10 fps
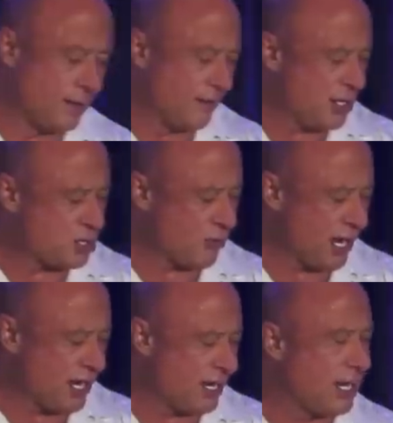this
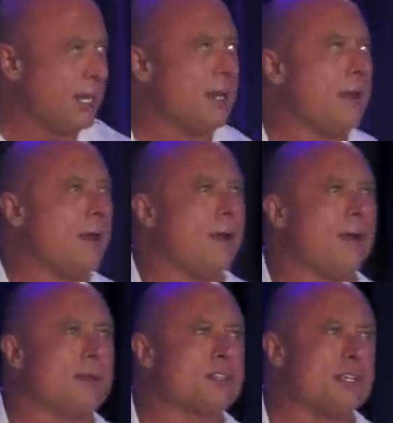ran in,
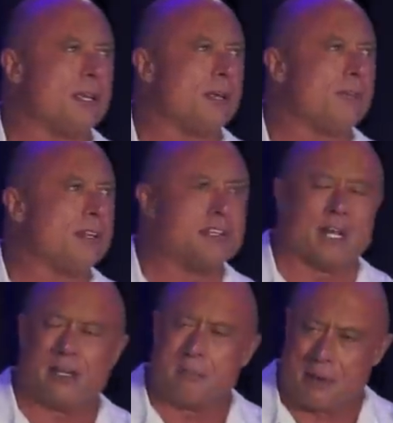the
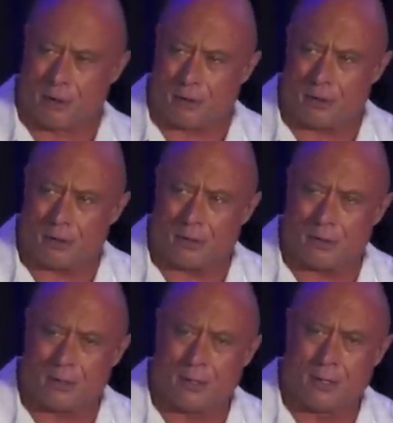Daily Mirror.
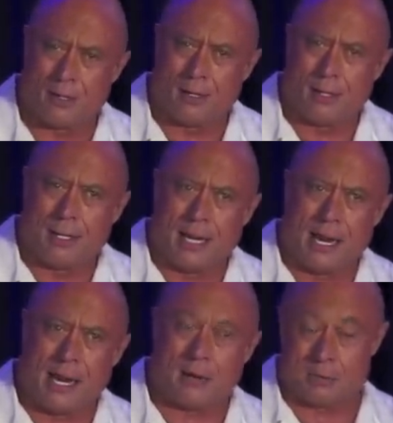
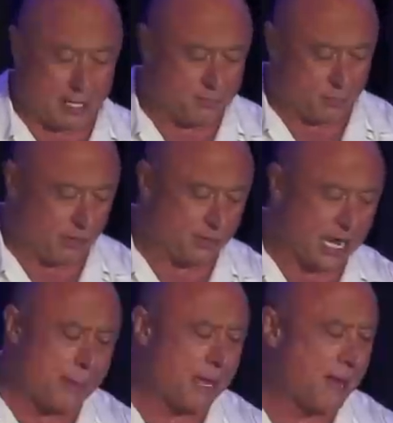And it was, the
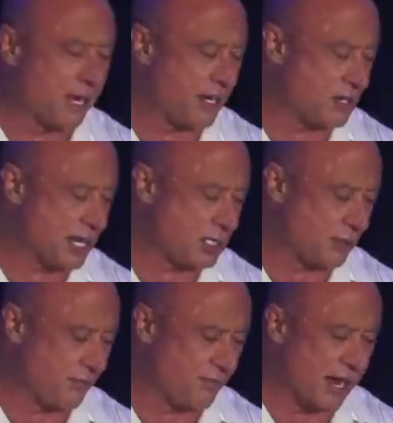copy I've got here is actually
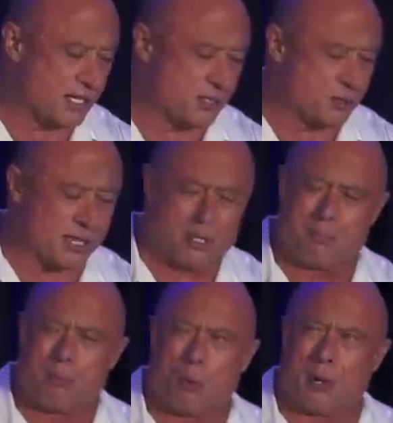from Fox News. I think
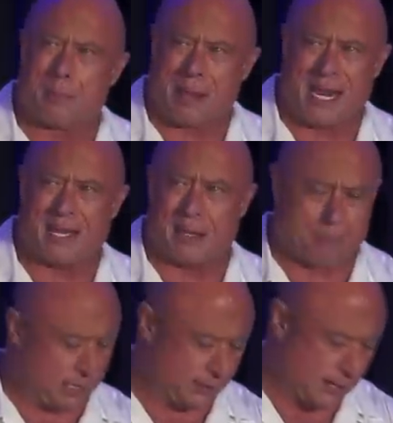Bored Panda
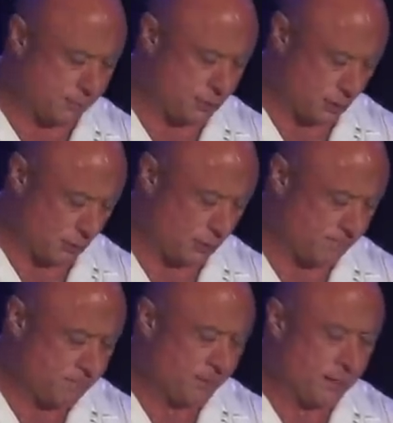picked it up too.
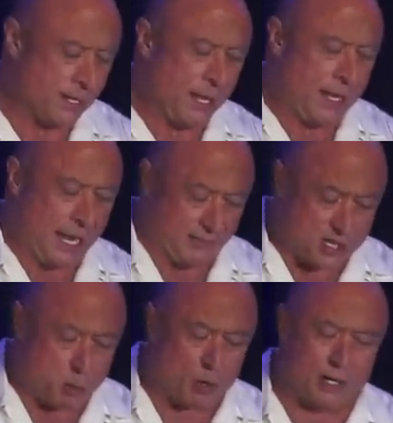And
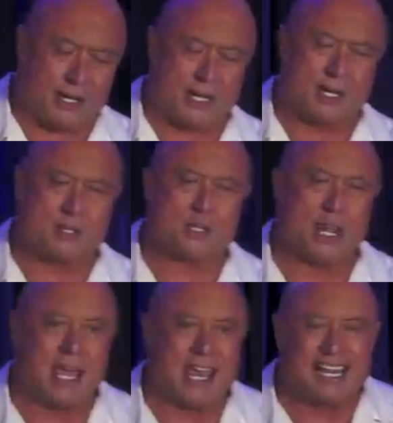this one is
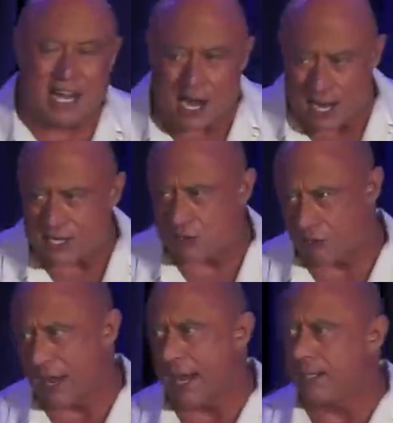a
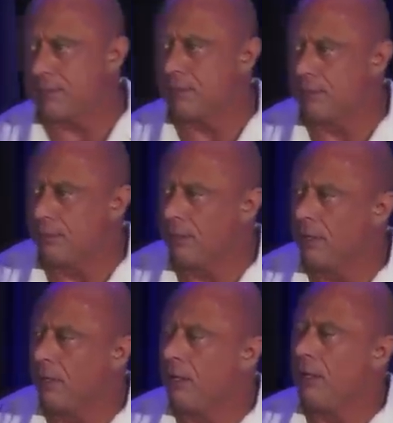contract
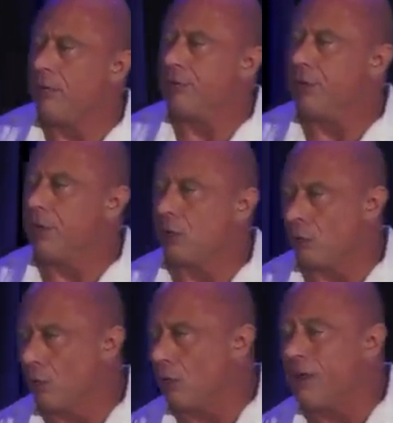that a
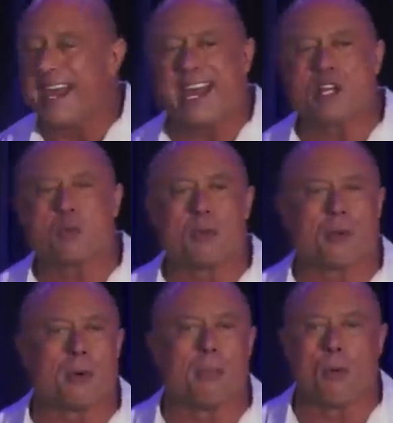girl has with
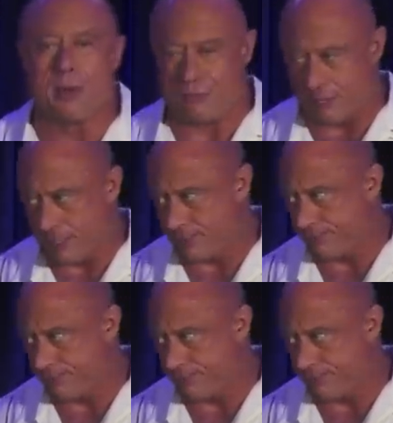her boyfriend